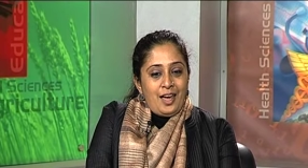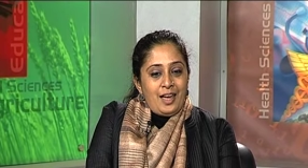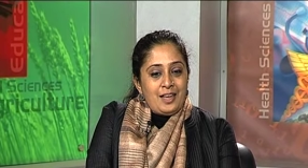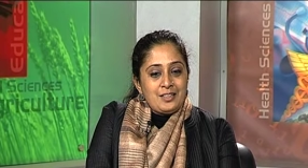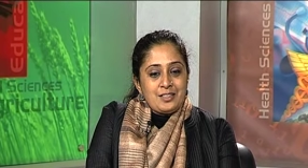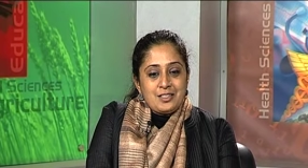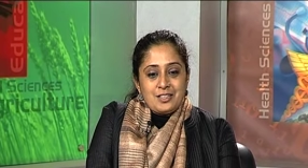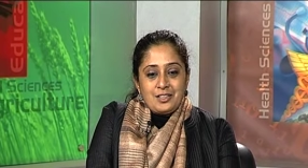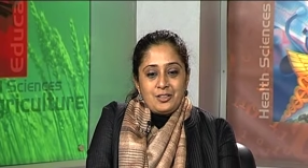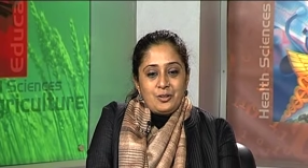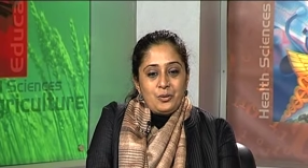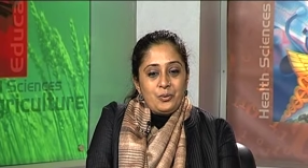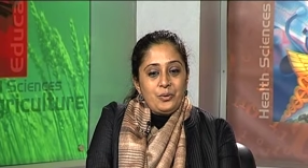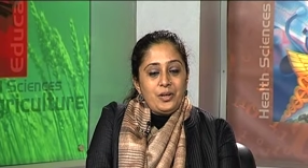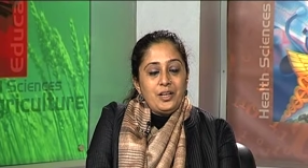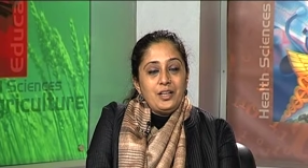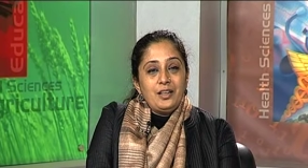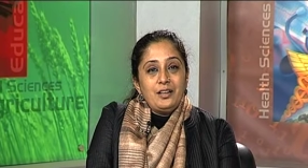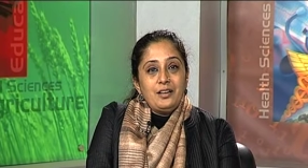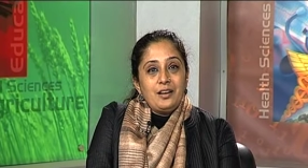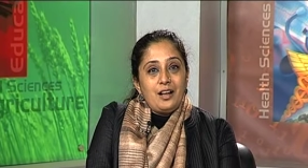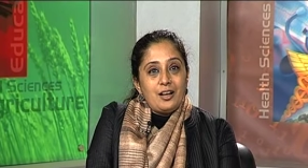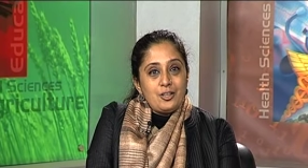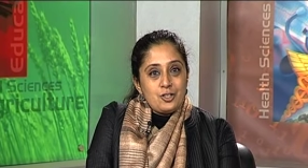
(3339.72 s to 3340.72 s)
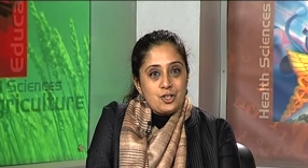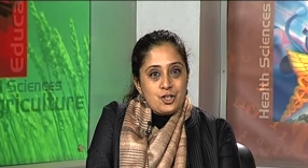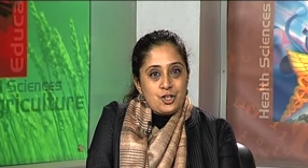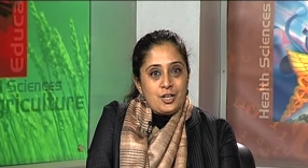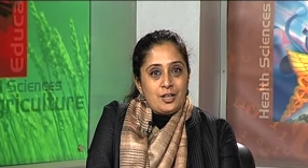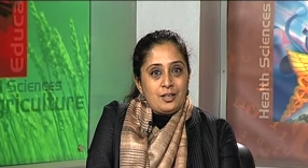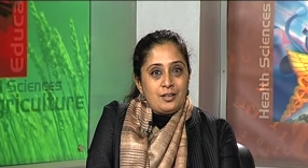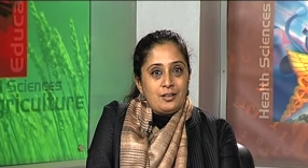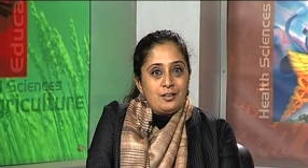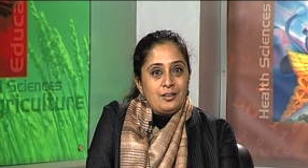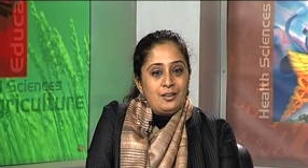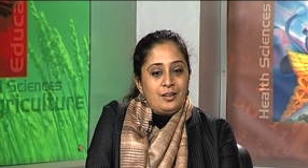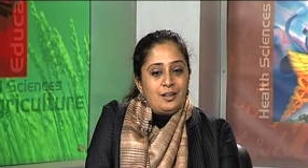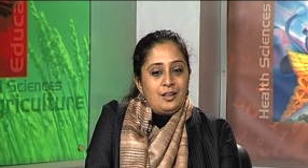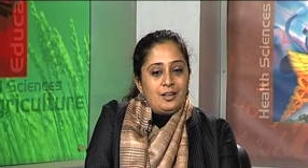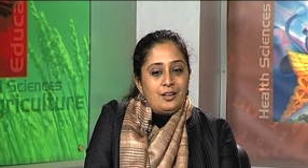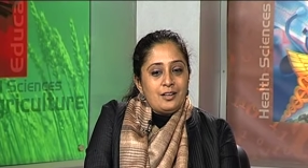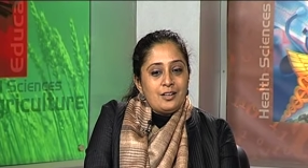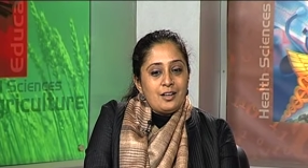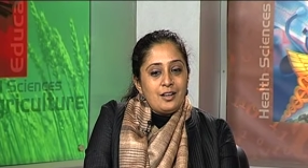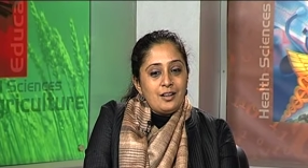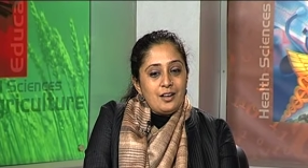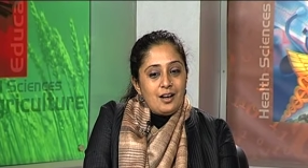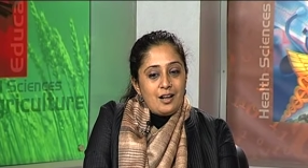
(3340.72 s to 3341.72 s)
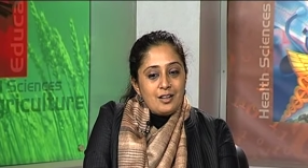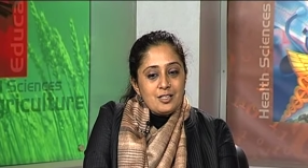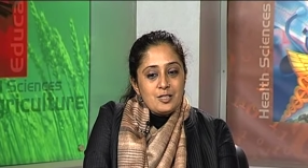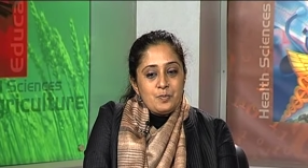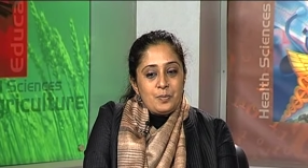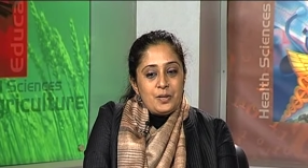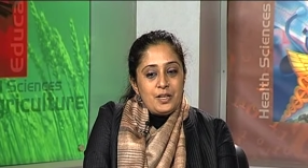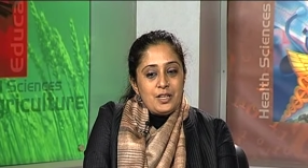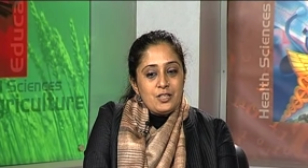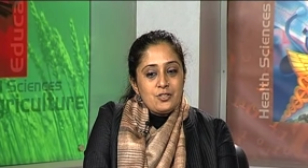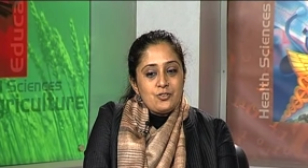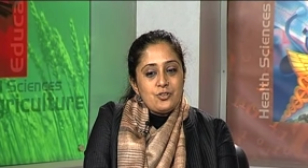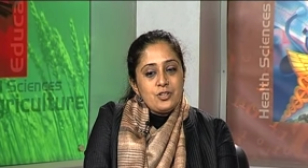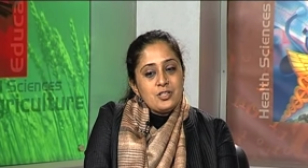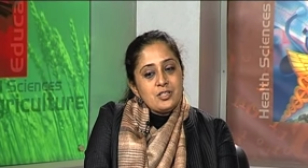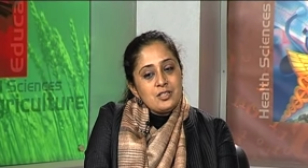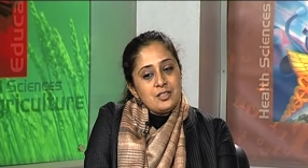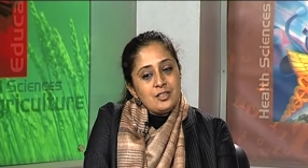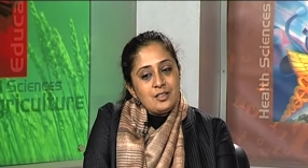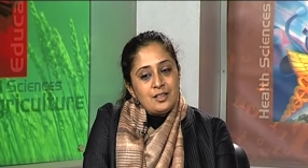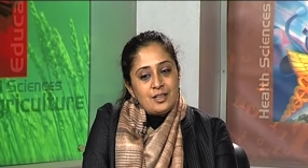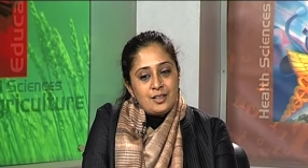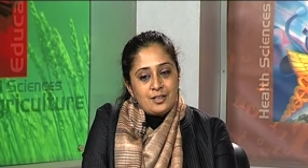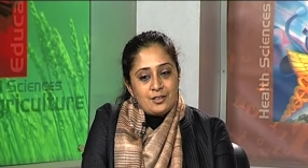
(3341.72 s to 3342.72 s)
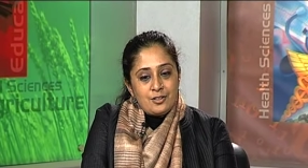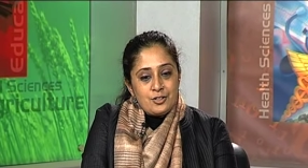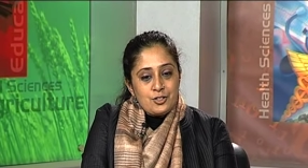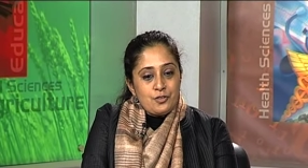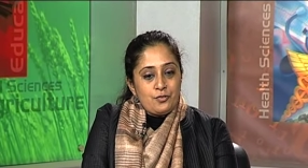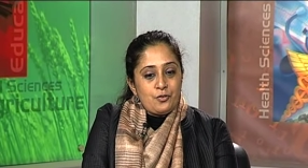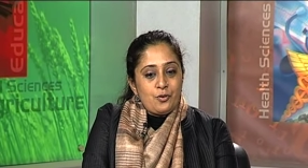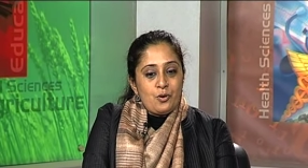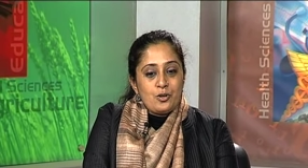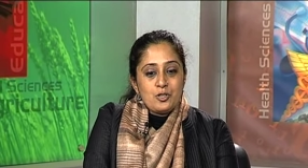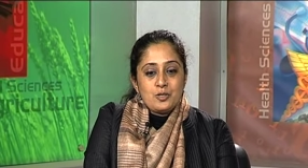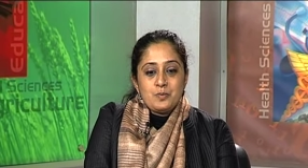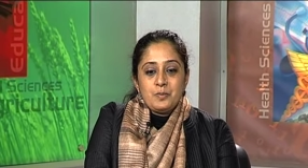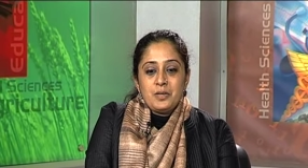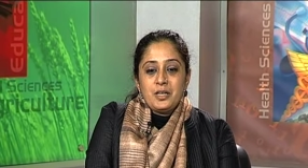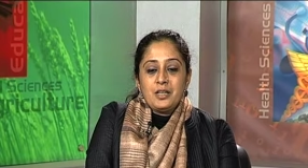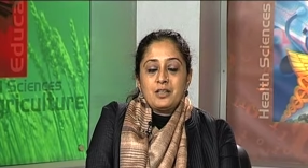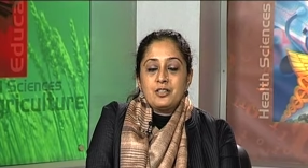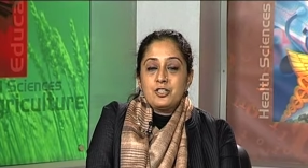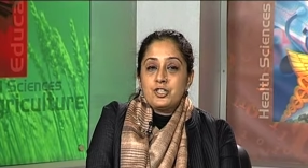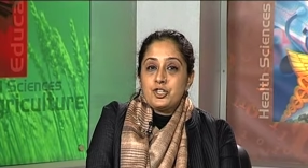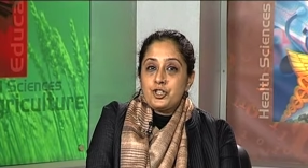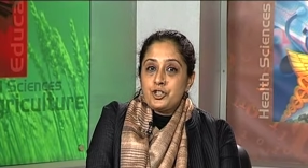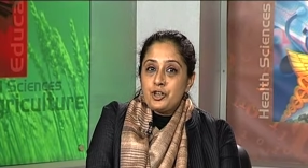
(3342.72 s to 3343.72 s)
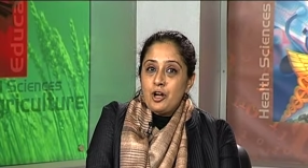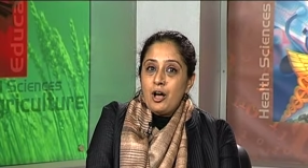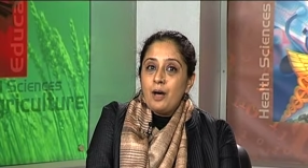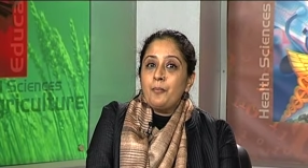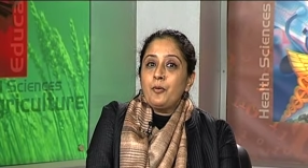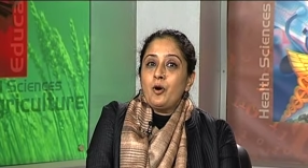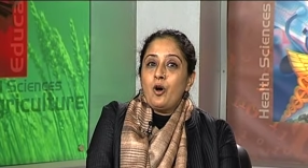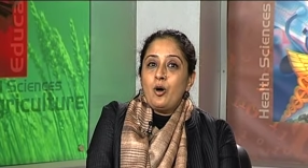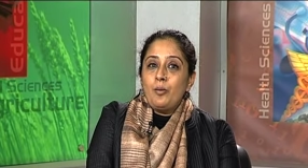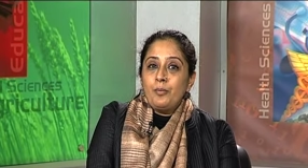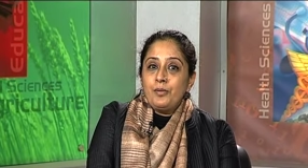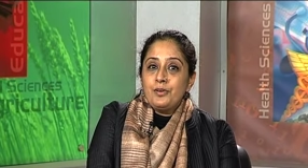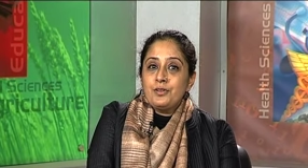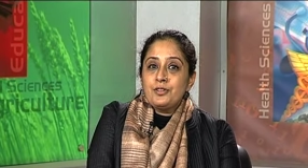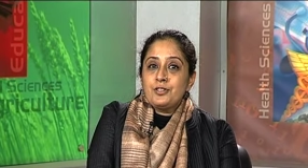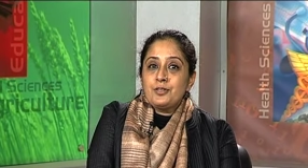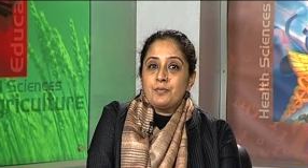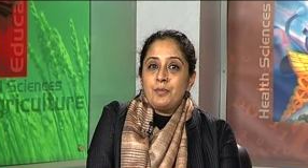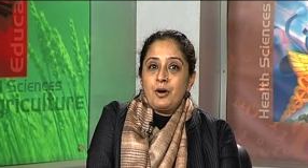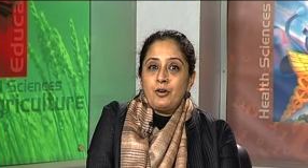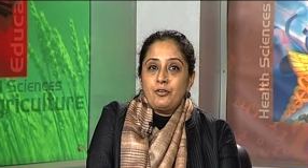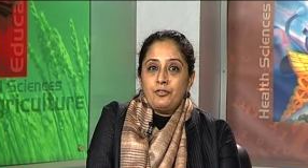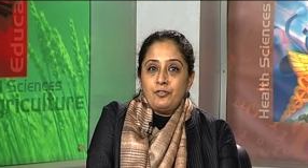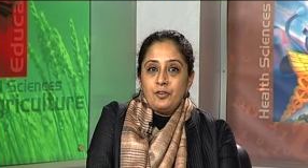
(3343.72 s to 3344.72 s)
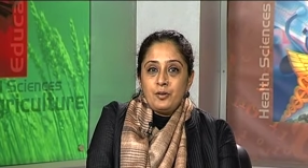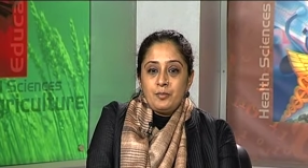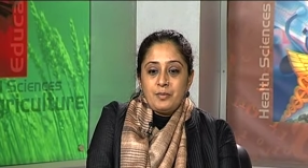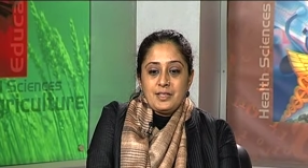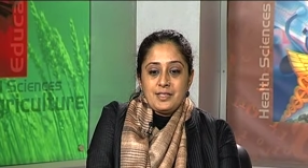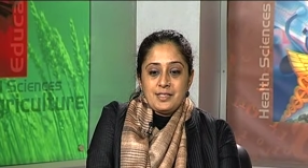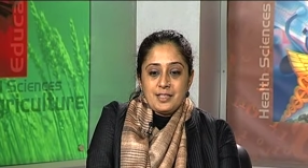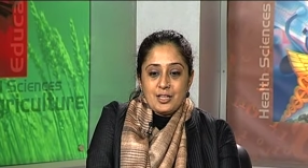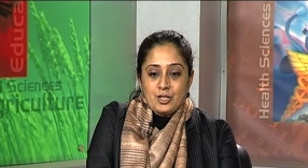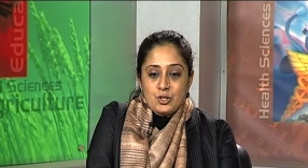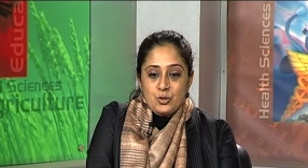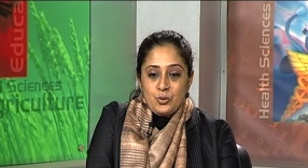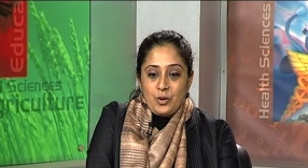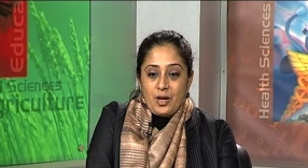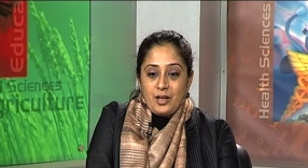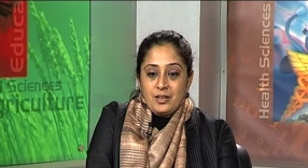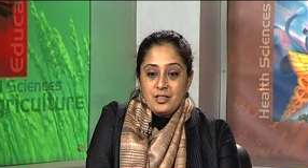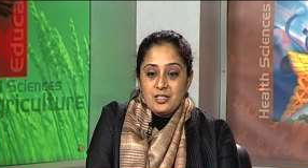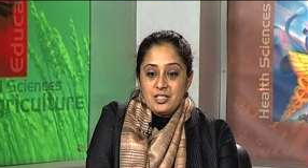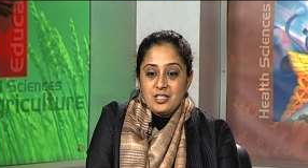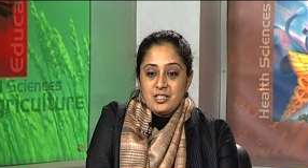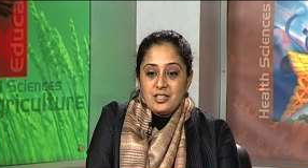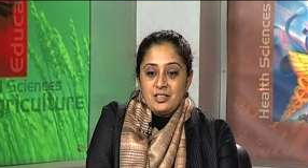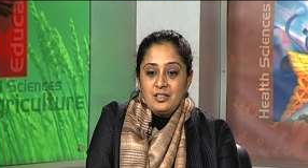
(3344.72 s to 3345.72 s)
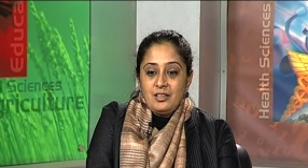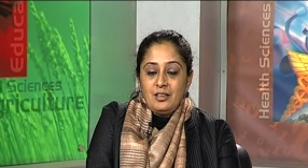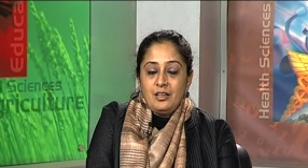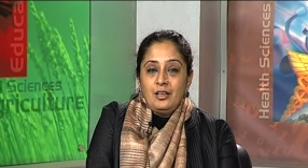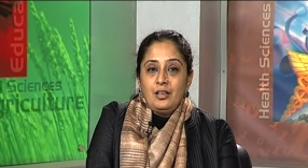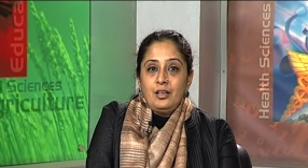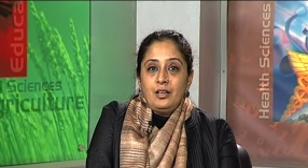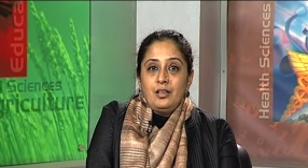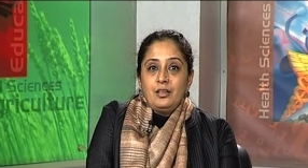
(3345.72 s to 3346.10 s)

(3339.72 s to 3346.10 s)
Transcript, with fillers: And, you know, in a nutshell, Karnad's plays, written in English, of course, make a sharp comment about female sexuality,